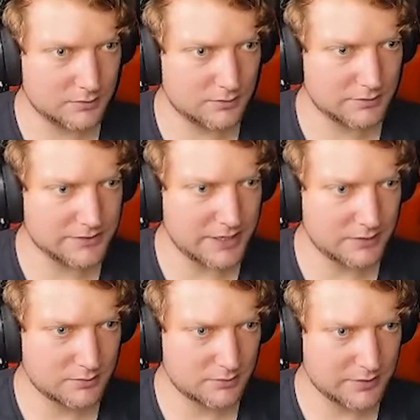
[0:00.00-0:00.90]
Is that
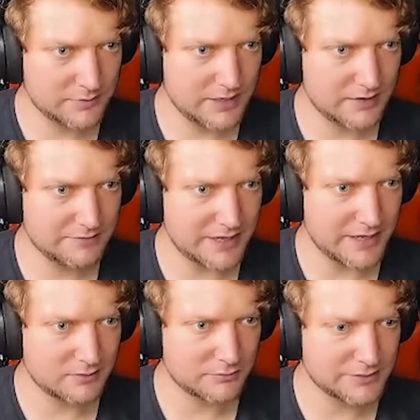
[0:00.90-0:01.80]
letting me have
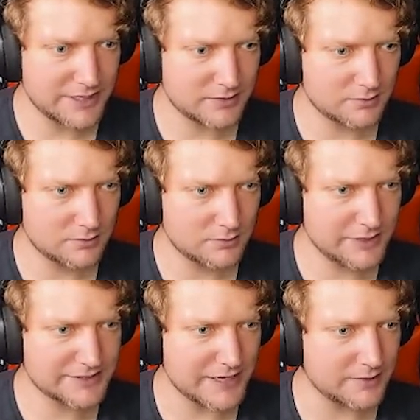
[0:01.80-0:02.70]
that? What's that? What
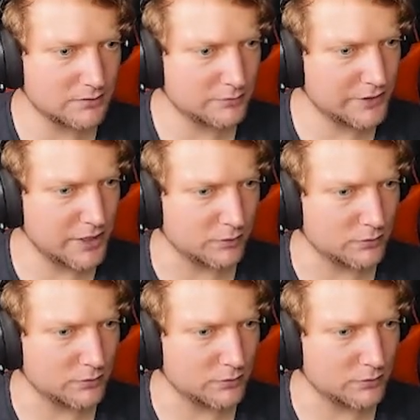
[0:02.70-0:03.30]
is that? What are you?